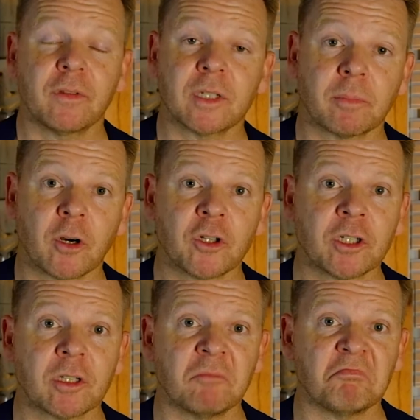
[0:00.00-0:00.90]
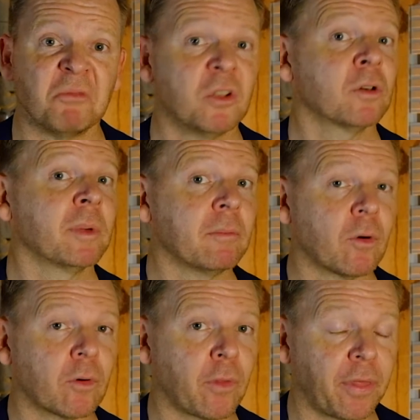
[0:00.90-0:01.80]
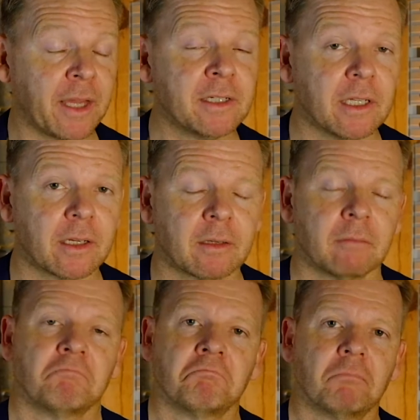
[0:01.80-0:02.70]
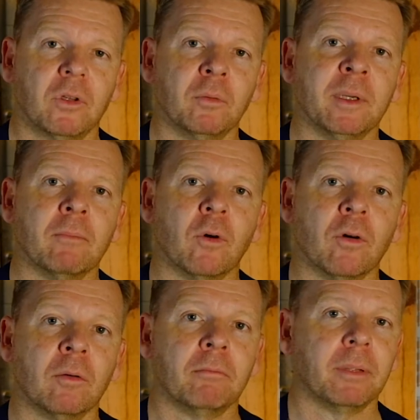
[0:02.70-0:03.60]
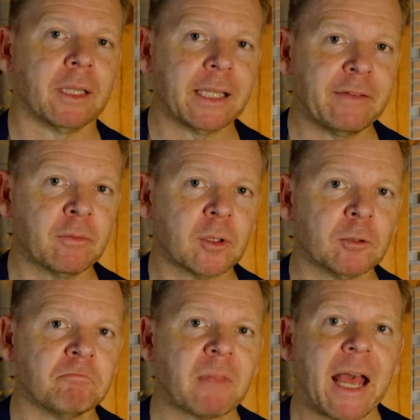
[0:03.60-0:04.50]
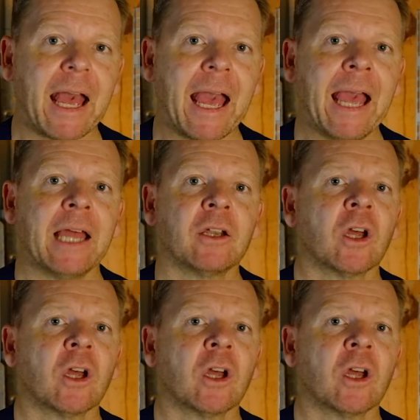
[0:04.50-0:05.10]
of this approach is that you'll be more authentic. You'll be more believable, and